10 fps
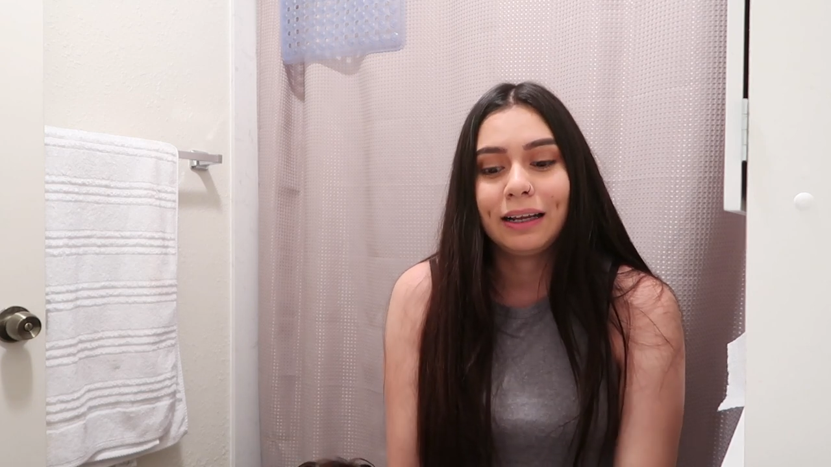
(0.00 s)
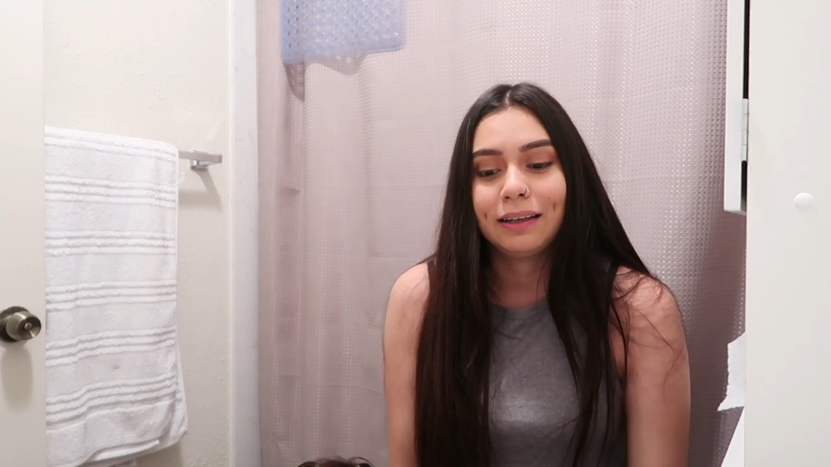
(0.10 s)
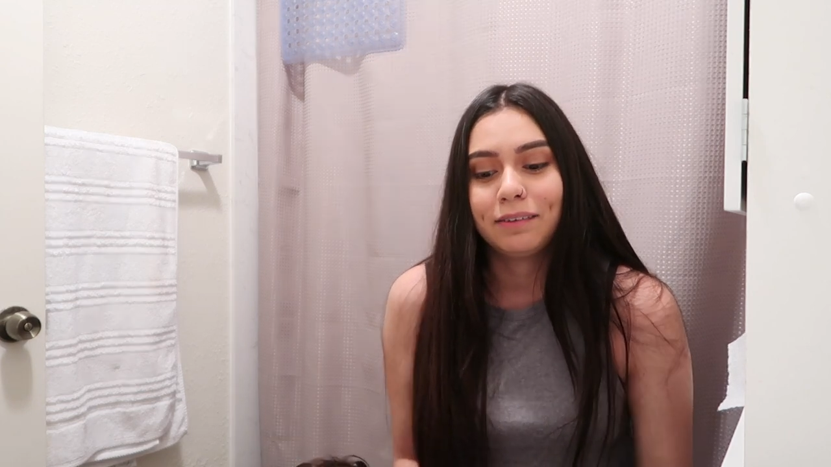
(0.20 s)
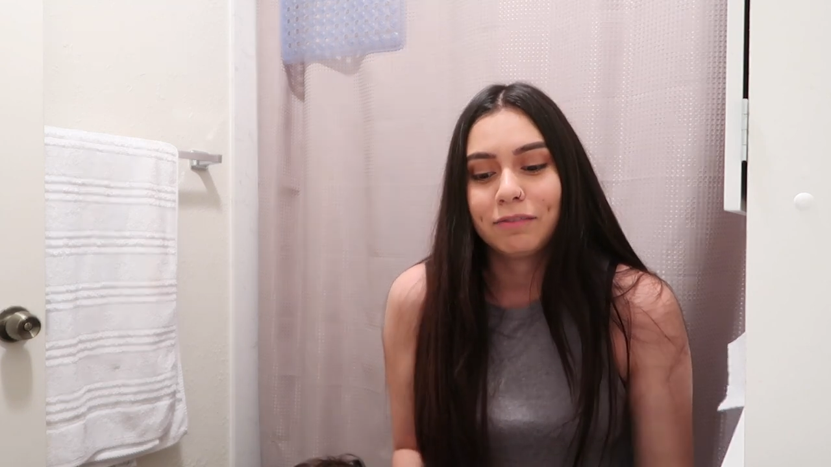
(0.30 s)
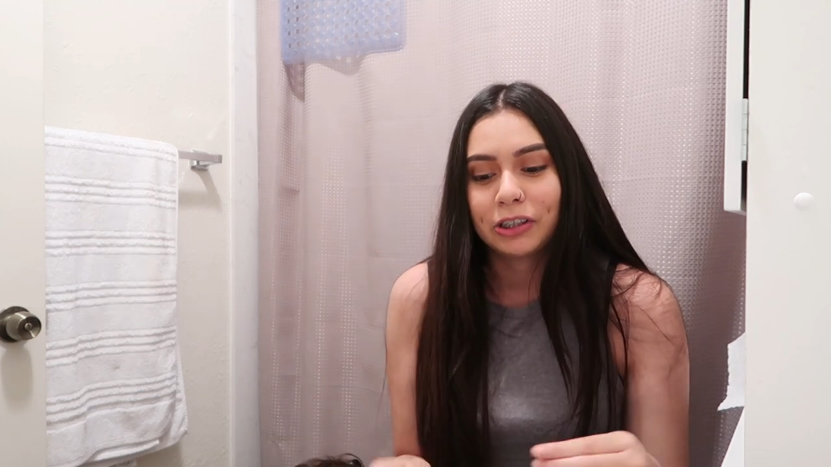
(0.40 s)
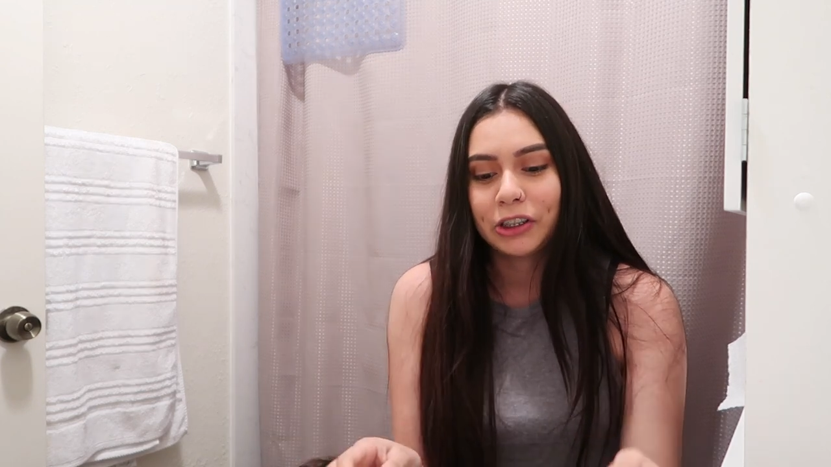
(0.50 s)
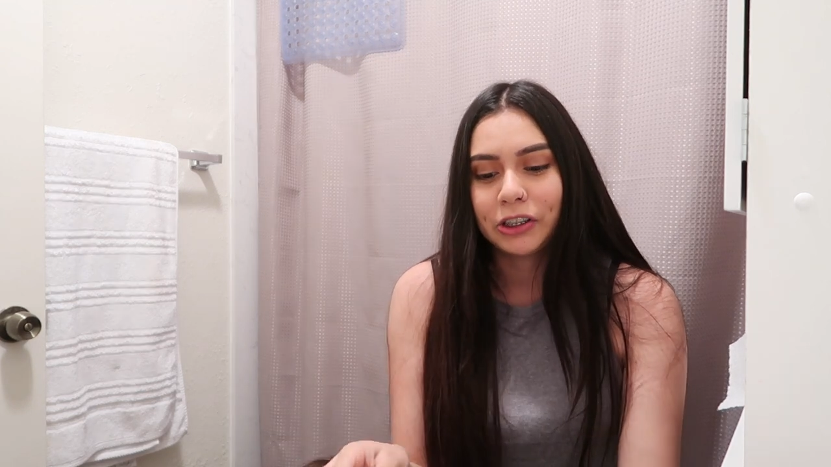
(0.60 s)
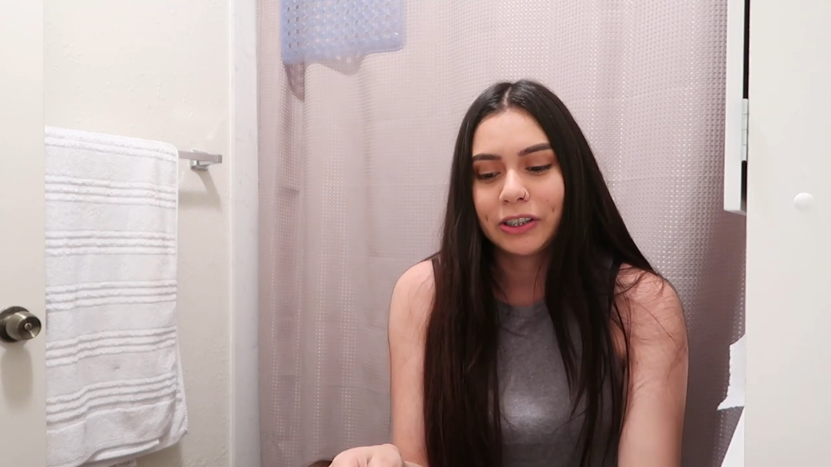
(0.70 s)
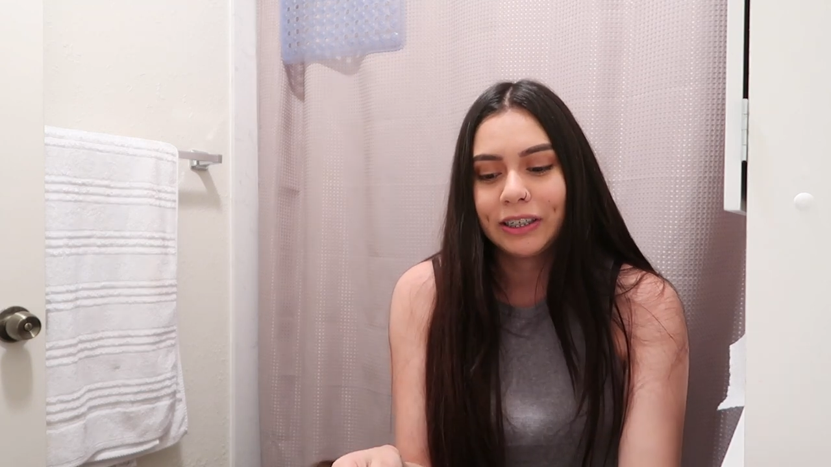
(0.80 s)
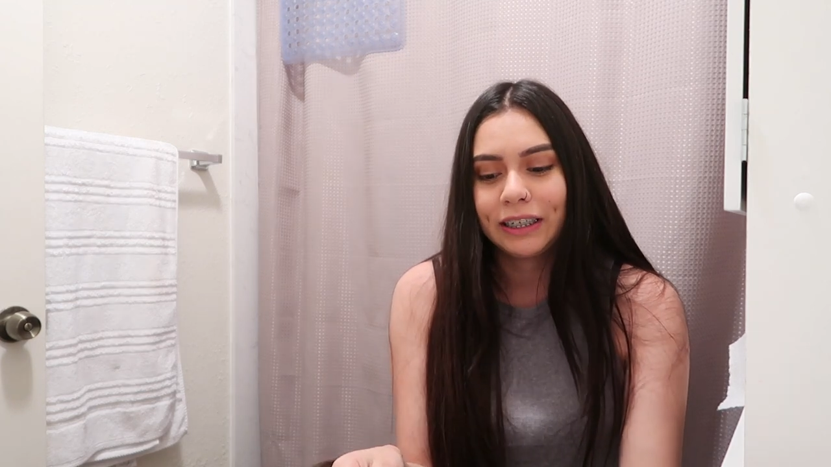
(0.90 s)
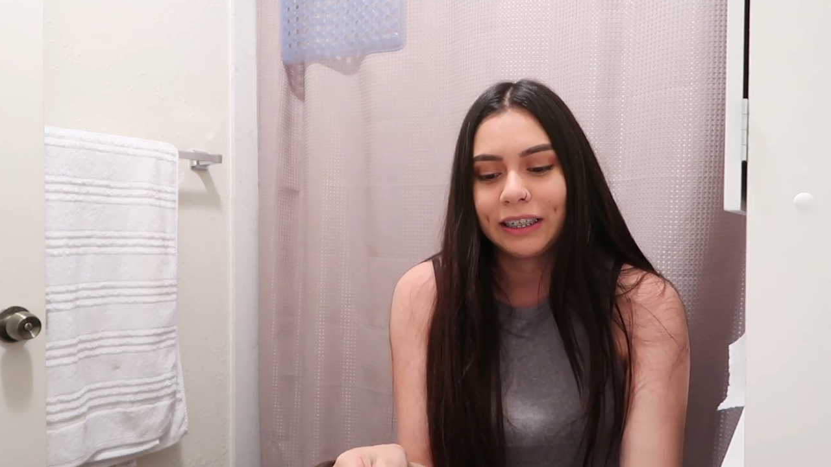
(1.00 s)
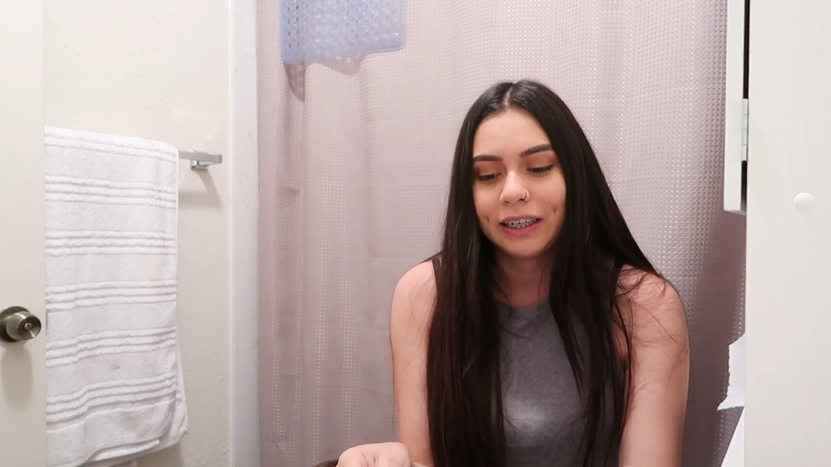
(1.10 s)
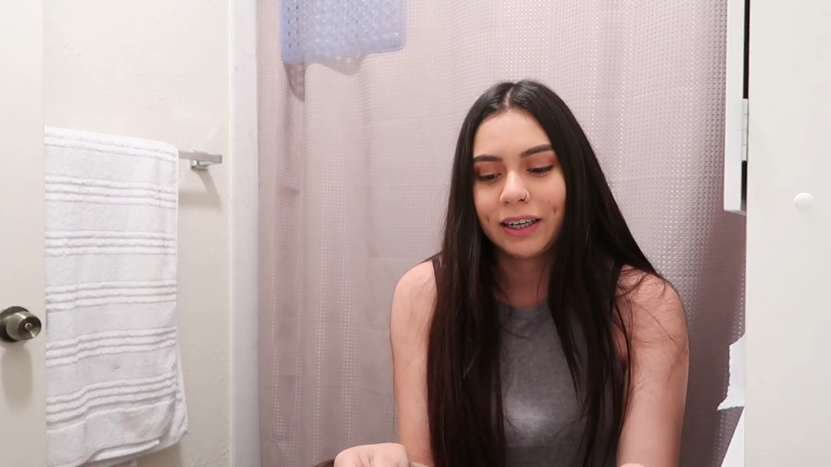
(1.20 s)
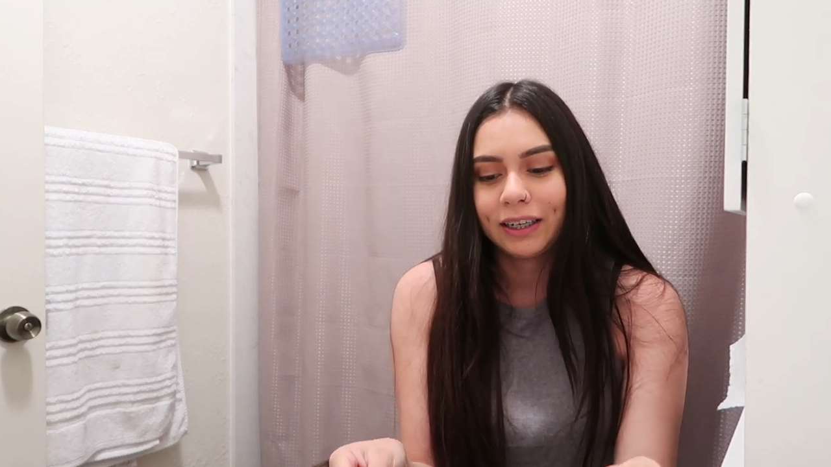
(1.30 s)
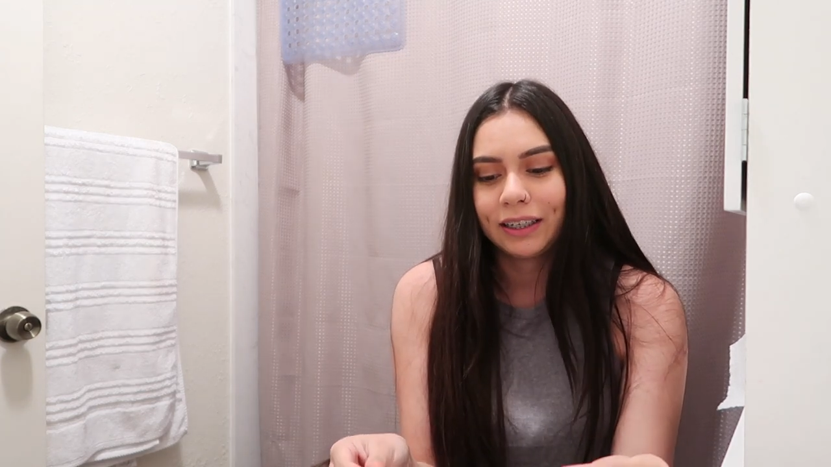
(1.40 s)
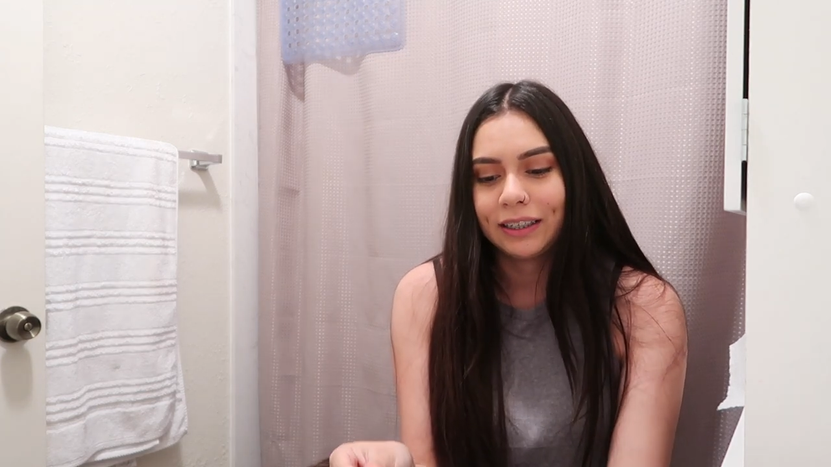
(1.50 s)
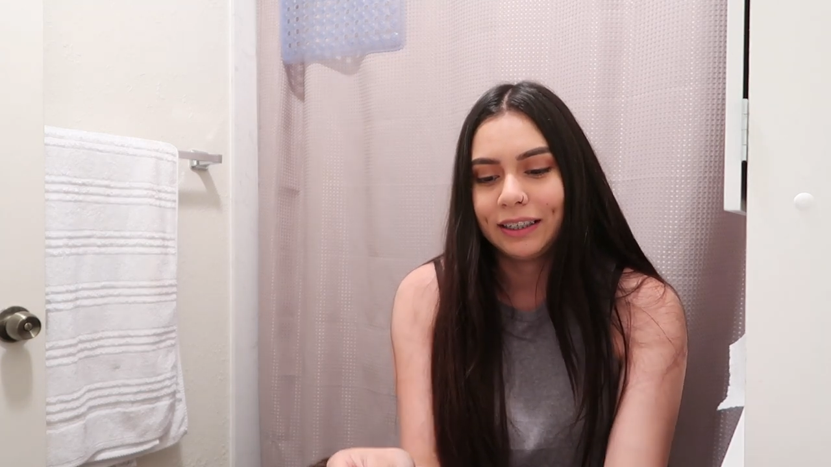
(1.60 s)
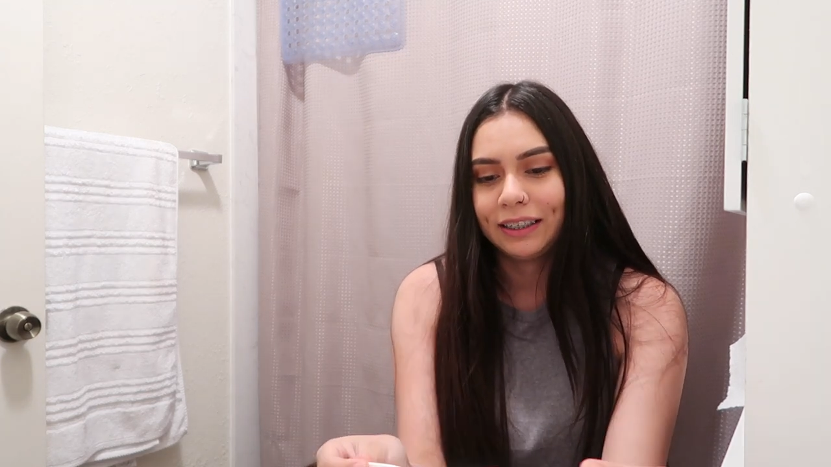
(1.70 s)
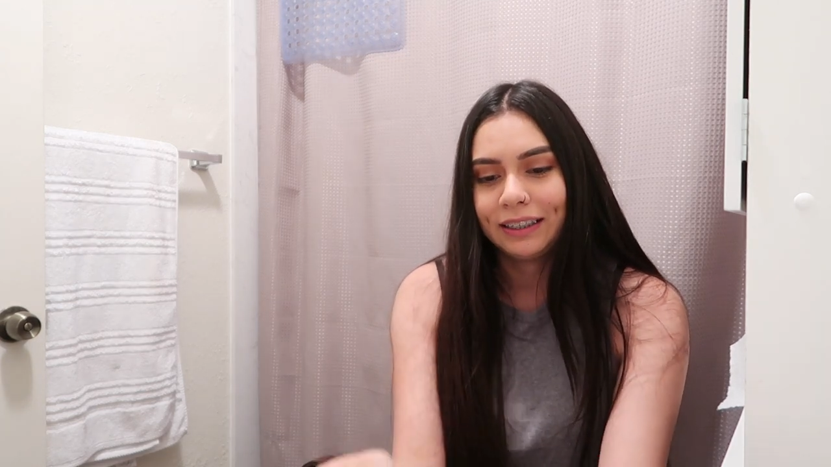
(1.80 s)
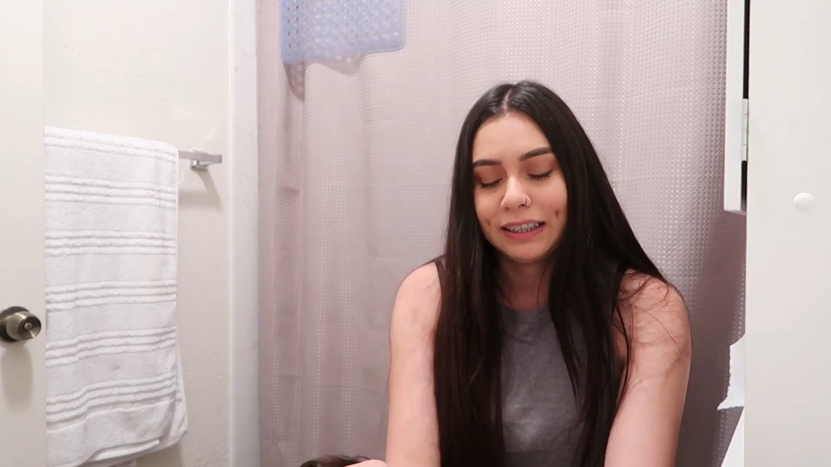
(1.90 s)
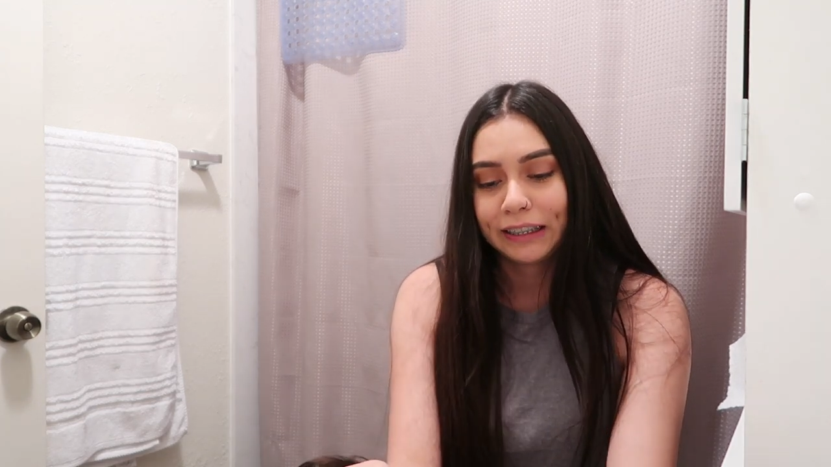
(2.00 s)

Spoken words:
and for sure he's not gonna